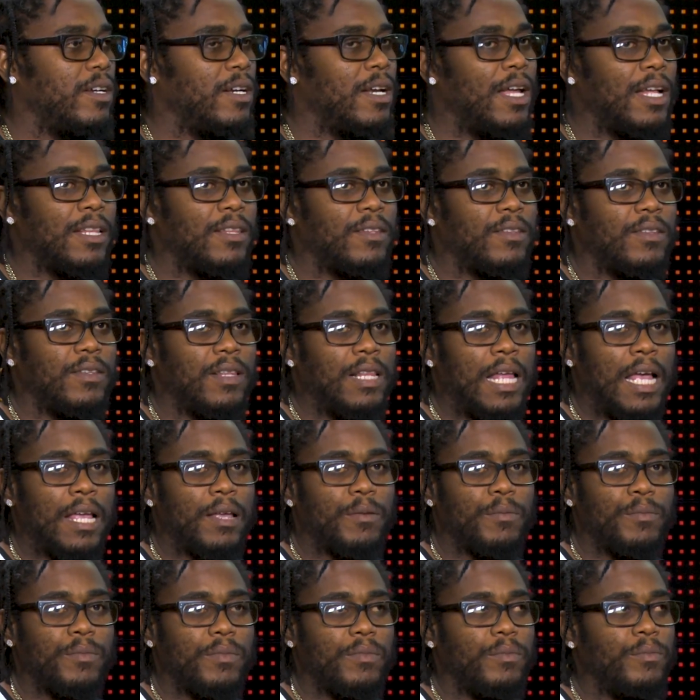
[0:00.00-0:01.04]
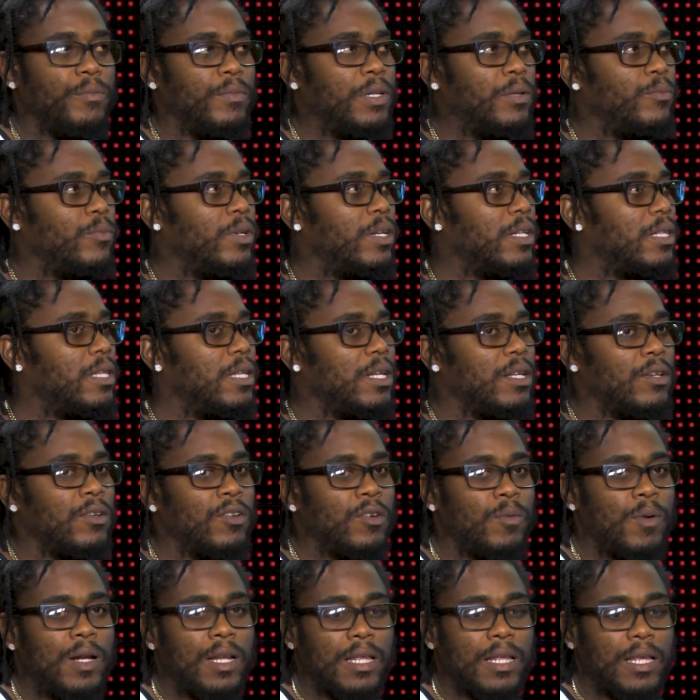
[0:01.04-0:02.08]
That, like, I think
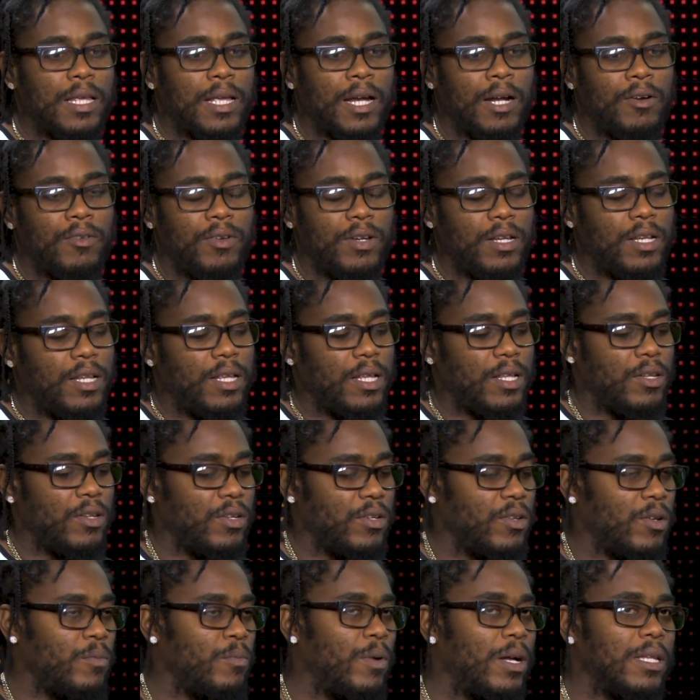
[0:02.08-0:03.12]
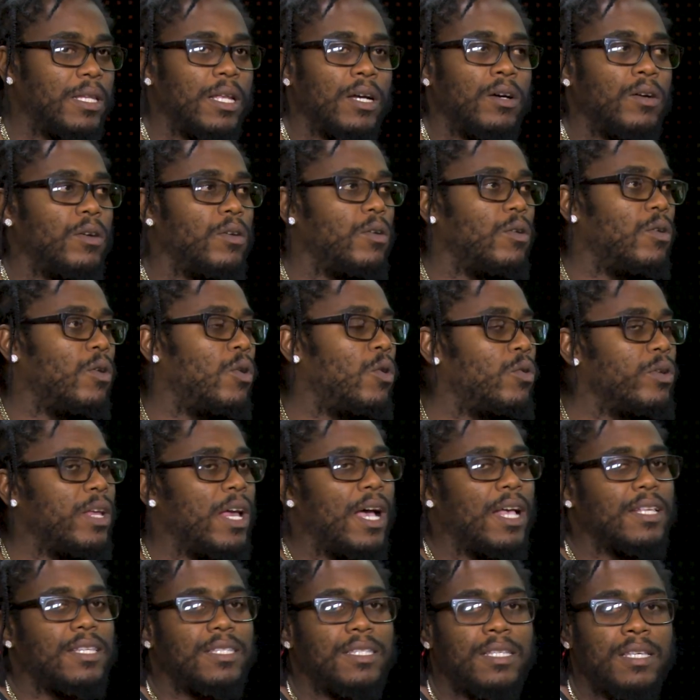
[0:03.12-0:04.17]
nobody can really, no matter how
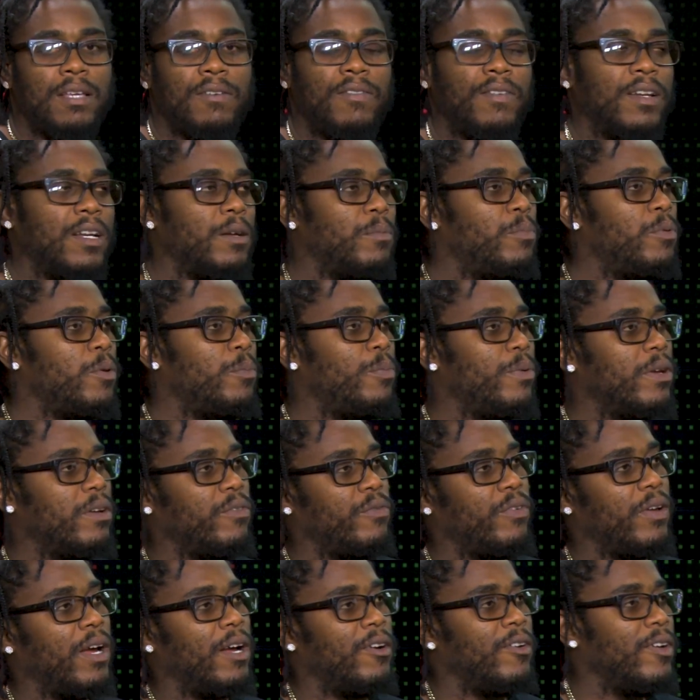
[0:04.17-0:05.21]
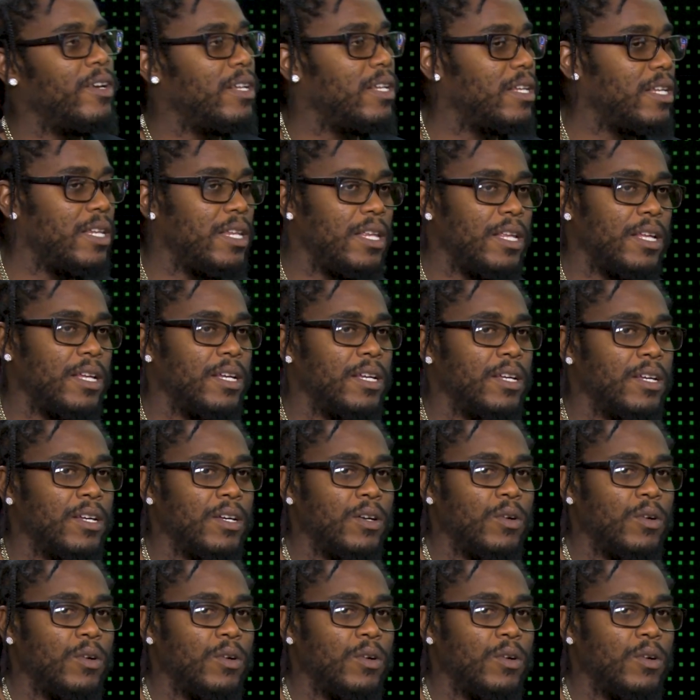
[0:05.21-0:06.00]
you save and prepare for a rainy day,